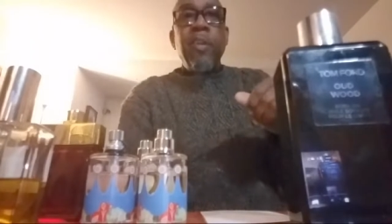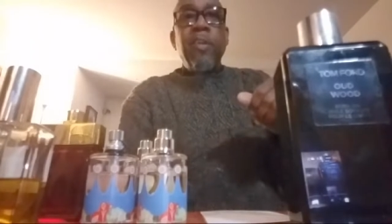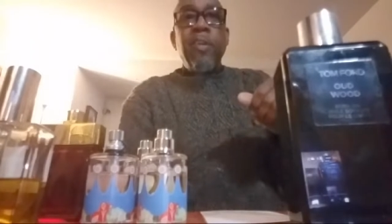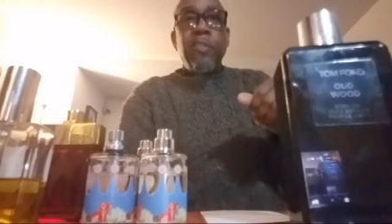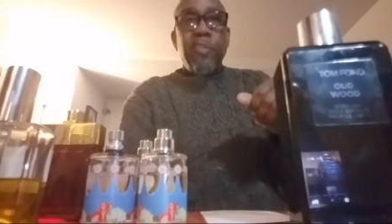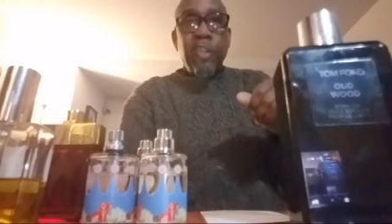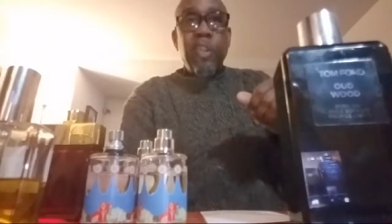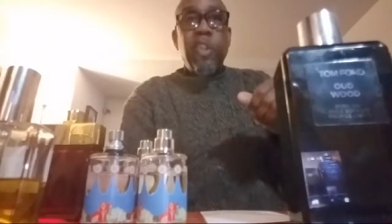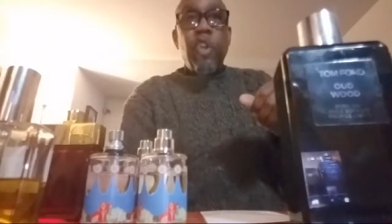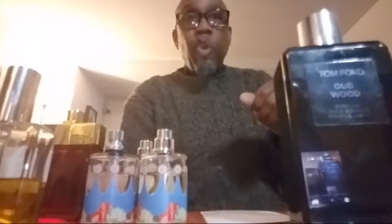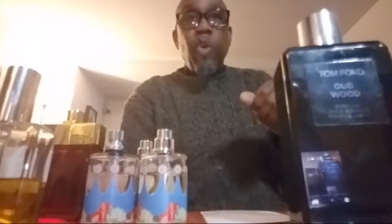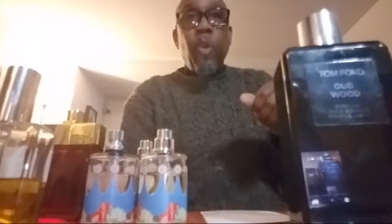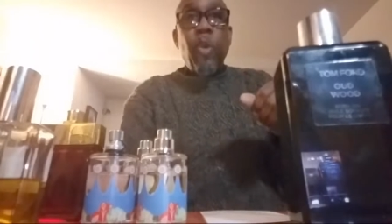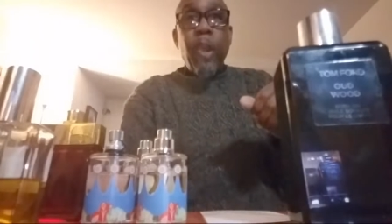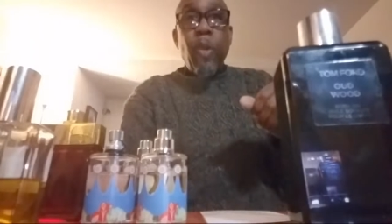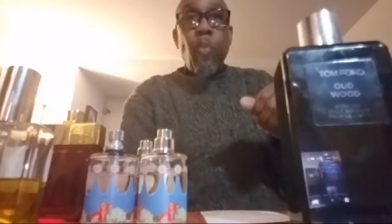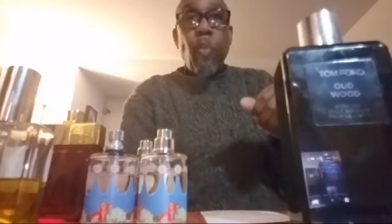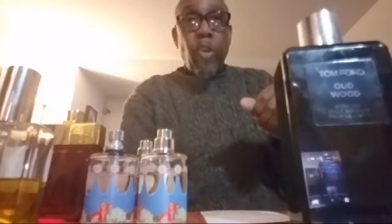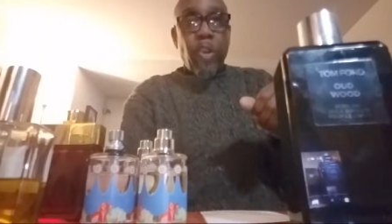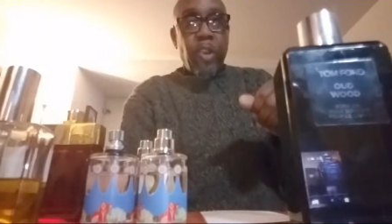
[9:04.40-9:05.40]
Secure
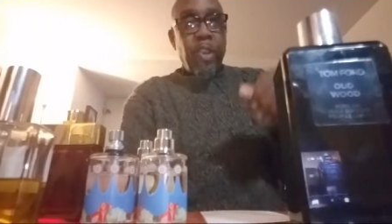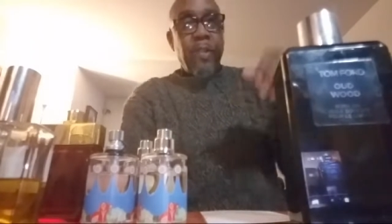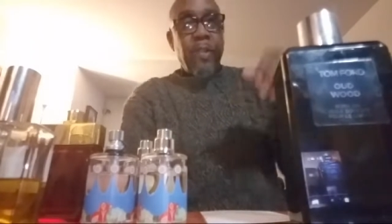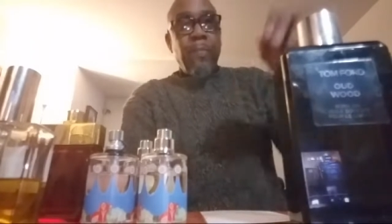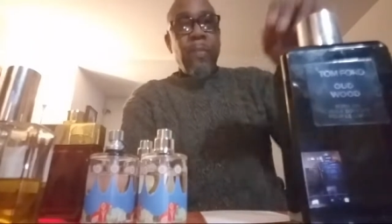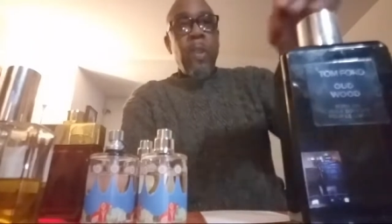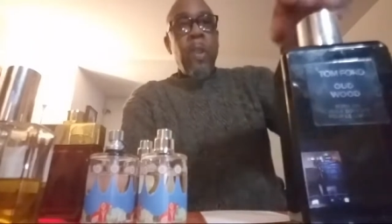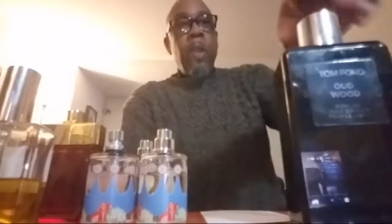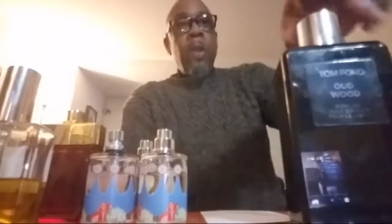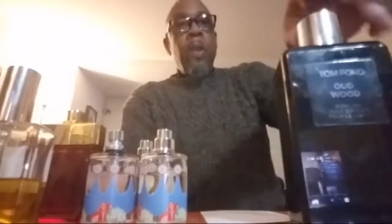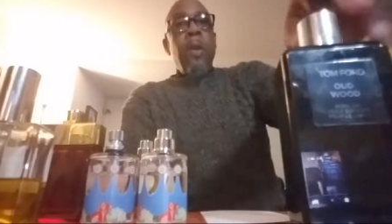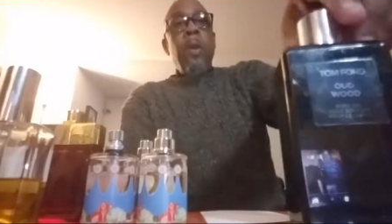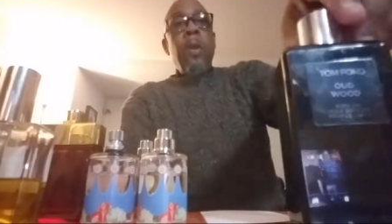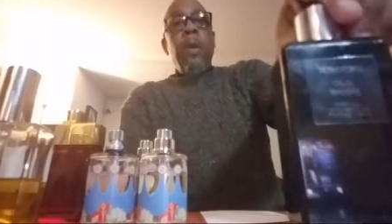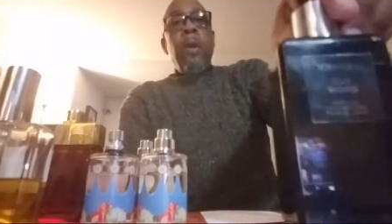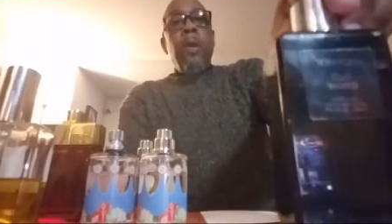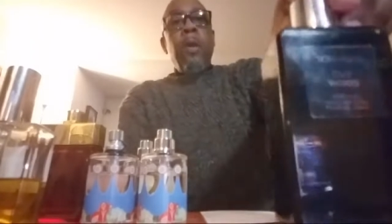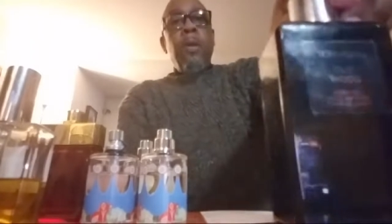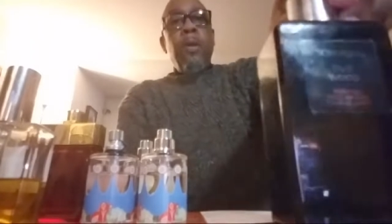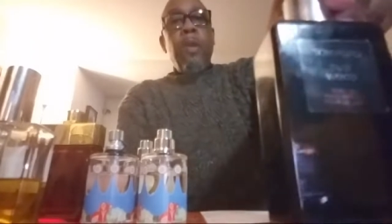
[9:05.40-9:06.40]
and working.
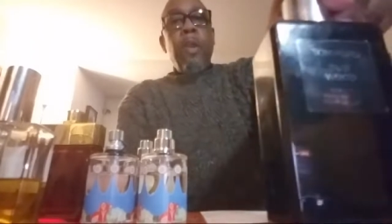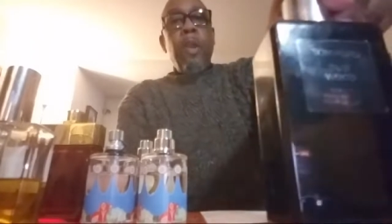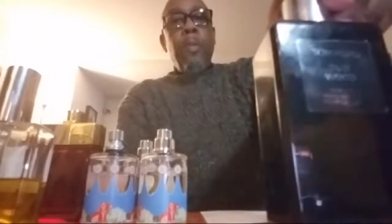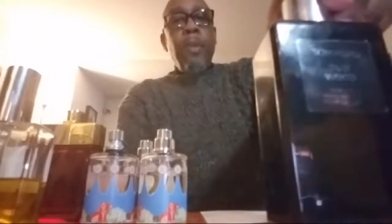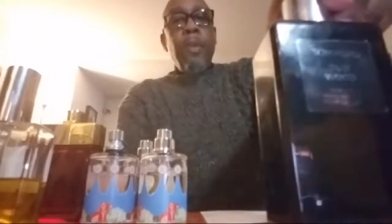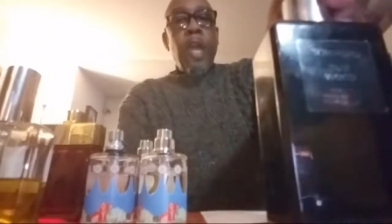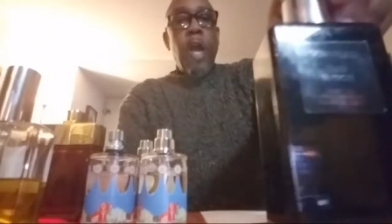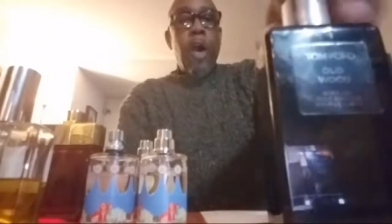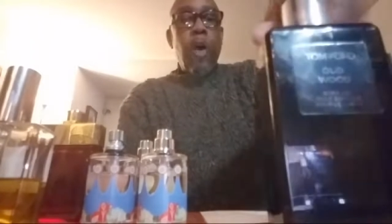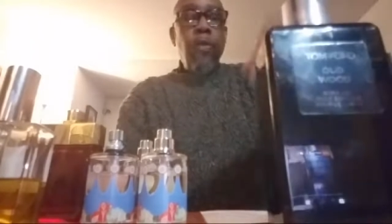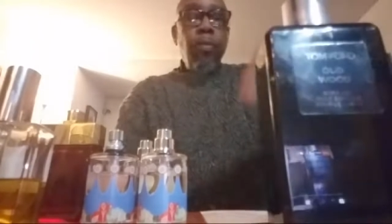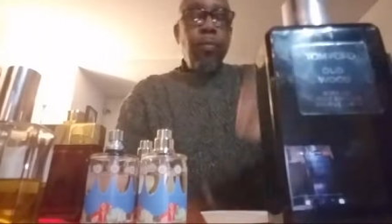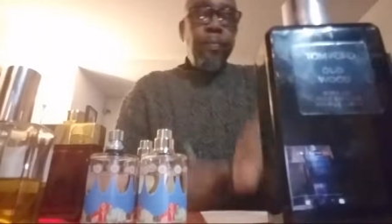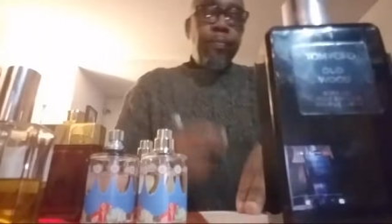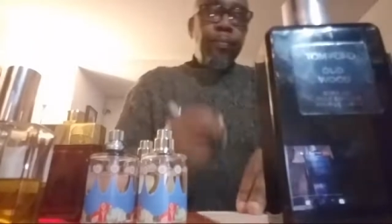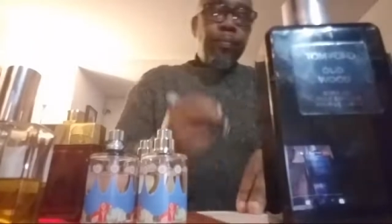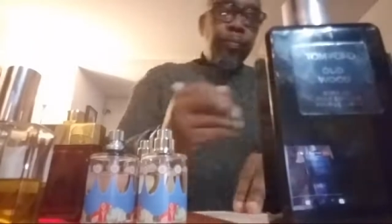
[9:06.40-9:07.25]
Here we go.